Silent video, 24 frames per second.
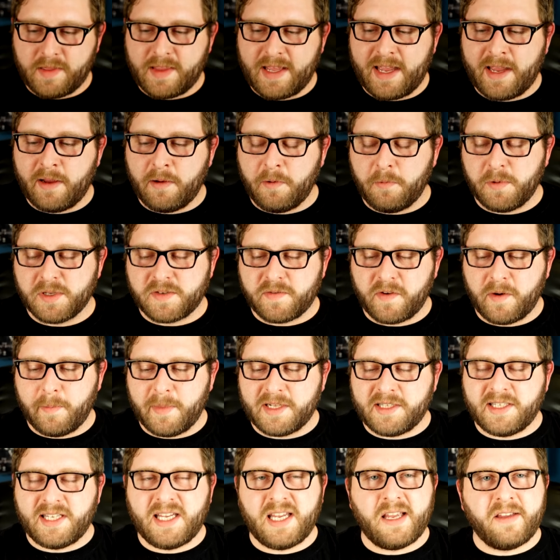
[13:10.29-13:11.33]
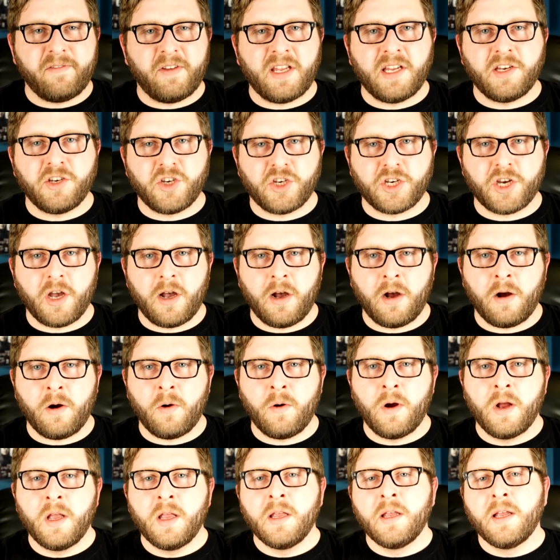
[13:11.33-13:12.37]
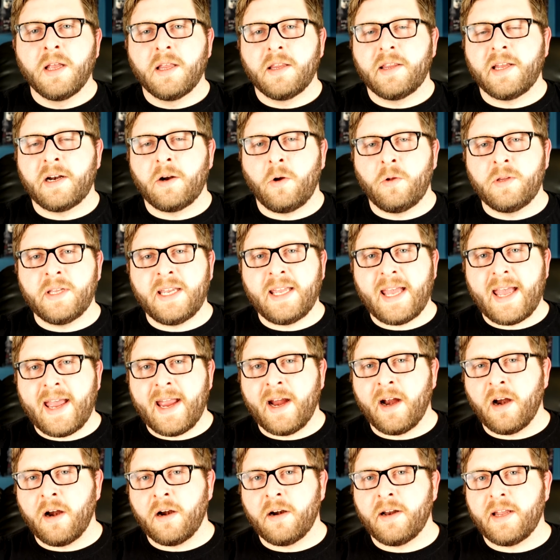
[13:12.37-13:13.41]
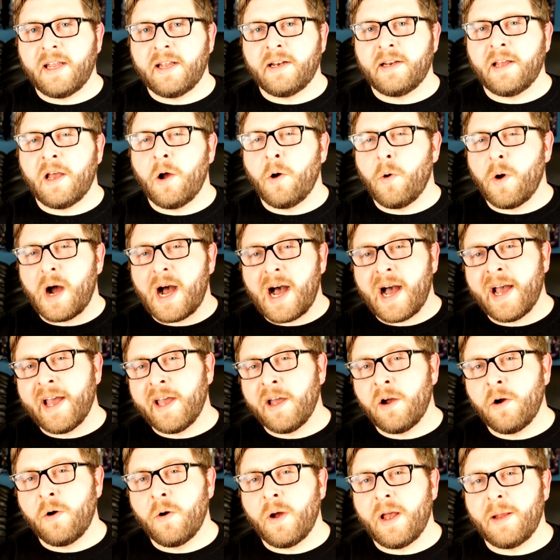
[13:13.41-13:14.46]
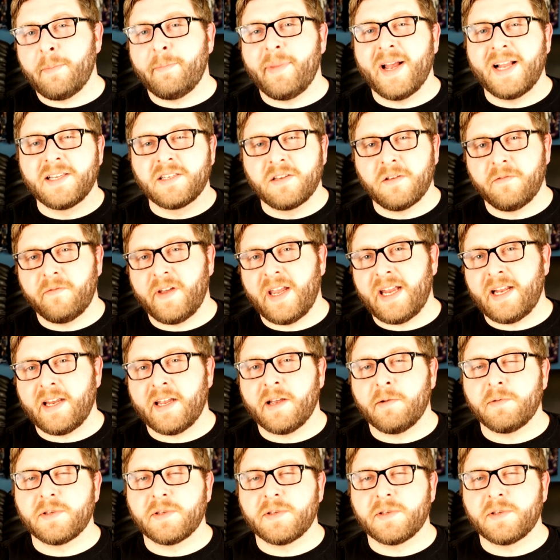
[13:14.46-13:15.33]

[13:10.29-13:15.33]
it was from a TV show that only aired in Ohio and Pennsylvania.